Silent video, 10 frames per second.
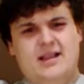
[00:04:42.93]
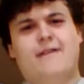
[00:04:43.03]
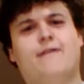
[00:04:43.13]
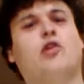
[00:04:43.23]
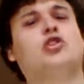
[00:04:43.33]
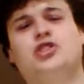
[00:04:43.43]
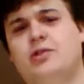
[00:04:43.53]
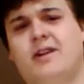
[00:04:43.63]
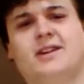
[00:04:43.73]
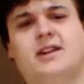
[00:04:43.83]

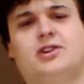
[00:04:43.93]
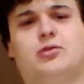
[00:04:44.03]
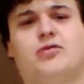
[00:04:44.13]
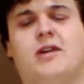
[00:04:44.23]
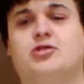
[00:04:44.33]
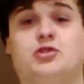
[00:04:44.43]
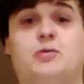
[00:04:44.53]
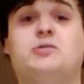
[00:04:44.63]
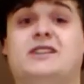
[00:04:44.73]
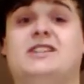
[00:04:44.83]
virtue and intellectual prowess, you're
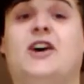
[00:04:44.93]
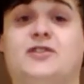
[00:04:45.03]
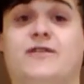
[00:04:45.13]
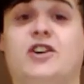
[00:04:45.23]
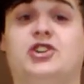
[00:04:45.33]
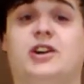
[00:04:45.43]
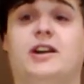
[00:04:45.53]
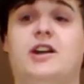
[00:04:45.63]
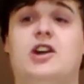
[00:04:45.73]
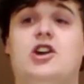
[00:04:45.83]
supposed to be self-sufficient.
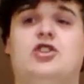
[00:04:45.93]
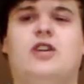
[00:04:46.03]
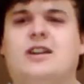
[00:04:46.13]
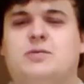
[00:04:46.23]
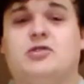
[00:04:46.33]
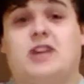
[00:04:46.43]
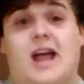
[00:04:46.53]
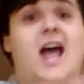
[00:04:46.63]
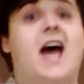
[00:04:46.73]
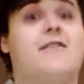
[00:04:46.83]
You're not supposed to
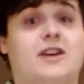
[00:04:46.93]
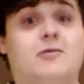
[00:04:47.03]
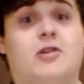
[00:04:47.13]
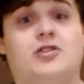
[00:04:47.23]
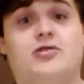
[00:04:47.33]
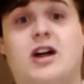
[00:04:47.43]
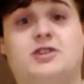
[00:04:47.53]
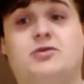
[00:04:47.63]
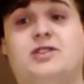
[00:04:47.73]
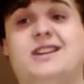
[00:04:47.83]
have anyone. You're not
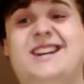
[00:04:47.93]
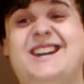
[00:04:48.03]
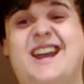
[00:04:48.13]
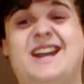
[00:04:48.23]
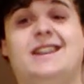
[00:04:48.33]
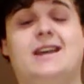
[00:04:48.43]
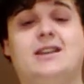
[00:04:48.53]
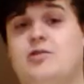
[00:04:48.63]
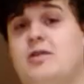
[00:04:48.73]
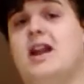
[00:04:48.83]
supposed to need anything
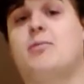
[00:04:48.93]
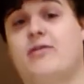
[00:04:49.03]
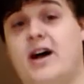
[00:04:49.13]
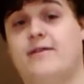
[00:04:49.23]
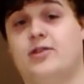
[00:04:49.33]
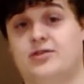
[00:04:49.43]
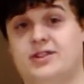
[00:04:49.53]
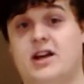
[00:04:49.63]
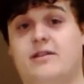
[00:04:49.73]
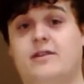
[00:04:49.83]
that you cannot provide for
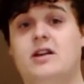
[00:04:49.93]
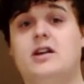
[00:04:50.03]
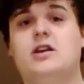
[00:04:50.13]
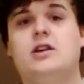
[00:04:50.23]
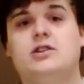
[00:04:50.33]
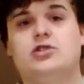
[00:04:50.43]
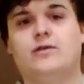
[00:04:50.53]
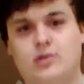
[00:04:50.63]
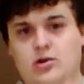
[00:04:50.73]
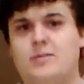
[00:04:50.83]
yourself. So
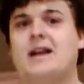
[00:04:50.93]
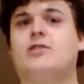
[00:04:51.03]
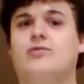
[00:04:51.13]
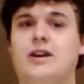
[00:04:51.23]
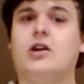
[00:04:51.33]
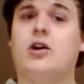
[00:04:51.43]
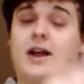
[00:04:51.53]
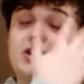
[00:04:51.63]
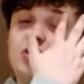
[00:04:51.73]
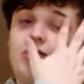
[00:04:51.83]
if you look back at the reading on
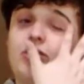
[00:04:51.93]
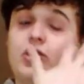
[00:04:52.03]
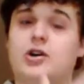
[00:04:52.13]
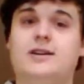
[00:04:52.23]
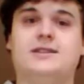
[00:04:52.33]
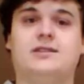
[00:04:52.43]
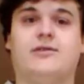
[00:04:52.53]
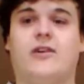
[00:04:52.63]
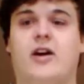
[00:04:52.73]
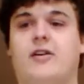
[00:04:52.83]
external goods, it's a
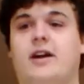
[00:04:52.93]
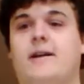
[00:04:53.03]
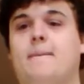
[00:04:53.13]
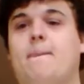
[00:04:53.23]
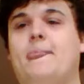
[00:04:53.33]
very